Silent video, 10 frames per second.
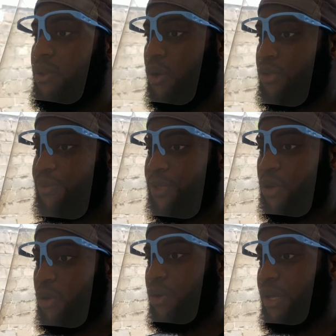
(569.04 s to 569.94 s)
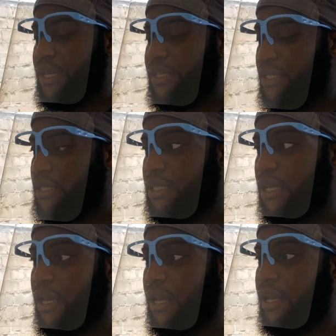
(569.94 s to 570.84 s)
The ultimate goal is
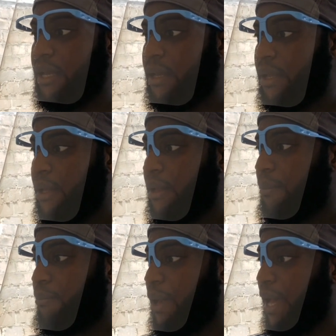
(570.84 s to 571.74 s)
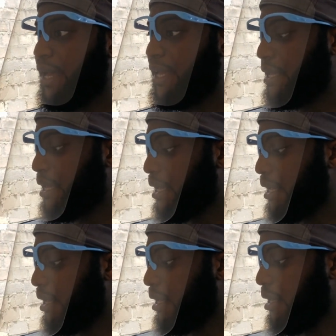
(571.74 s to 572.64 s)
to bag.
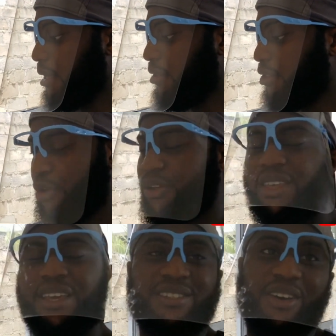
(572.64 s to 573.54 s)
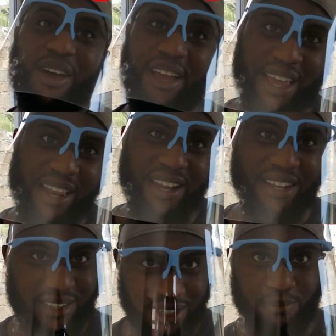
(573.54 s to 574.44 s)
The good thing is, again,
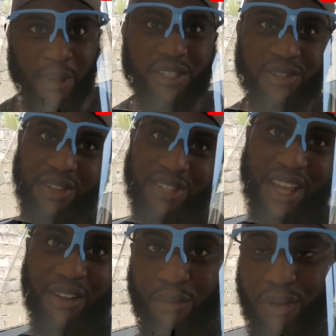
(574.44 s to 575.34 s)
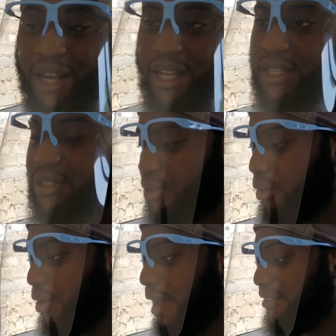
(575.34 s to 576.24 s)
it's based on the sun, really. So
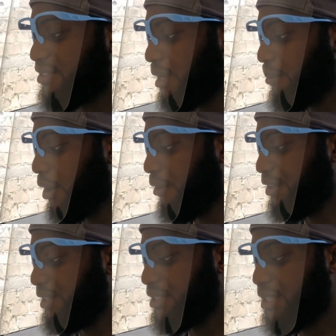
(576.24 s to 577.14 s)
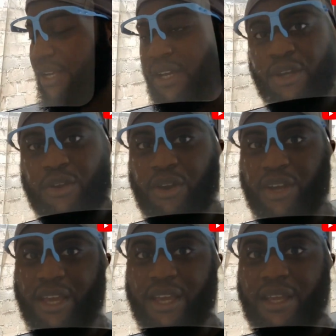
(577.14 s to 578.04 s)
you have some ovens
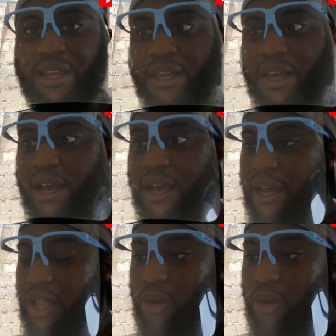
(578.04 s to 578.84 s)
cooking a